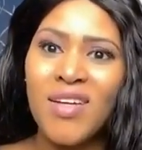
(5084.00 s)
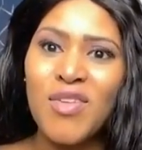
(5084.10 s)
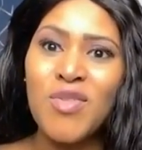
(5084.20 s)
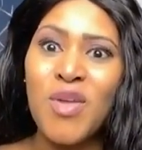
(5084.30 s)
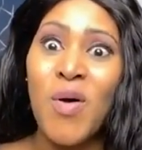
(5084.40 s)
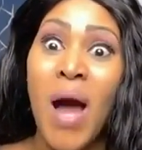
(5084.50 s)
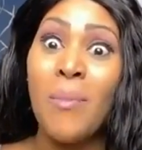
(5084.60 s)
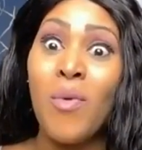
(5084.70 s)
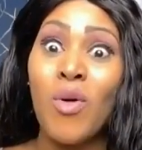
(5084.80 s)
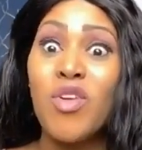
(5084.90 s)

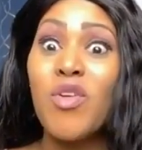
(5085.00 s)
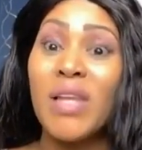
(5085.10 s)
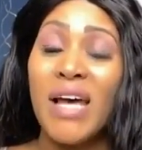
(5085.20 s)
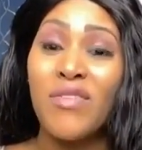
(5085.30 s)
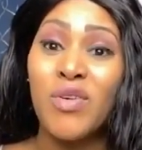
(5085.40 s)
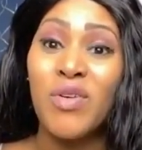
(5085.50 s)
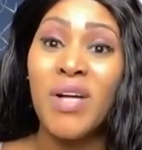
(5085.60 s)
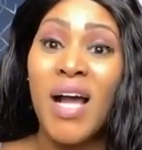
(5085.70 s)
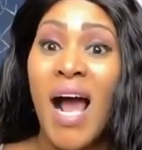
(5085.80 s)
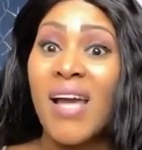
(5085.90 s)
I'm on your level.
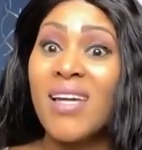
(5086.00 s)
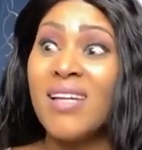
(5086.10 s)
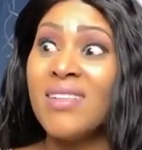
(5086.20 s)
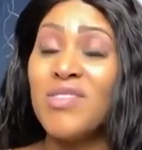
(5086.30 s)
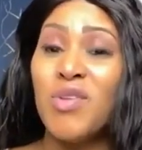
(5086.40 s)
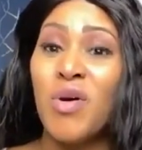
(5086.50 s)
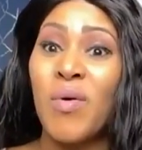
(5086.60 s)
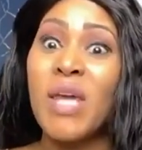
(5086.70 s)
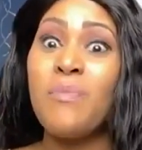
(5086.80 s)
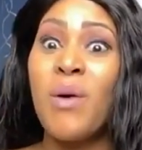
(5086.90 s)
I can,
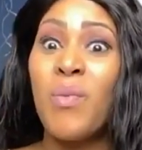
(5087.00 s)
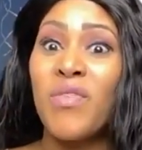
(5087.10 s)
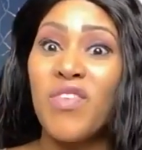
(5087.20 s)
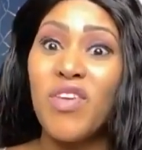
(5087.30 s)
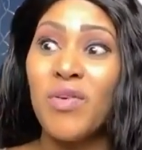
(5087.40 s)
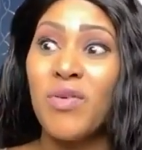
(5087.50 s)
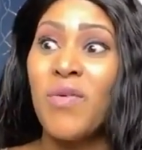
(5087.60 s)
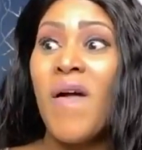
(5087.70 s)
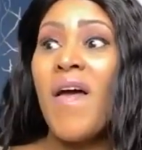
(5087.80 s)
keep up with you.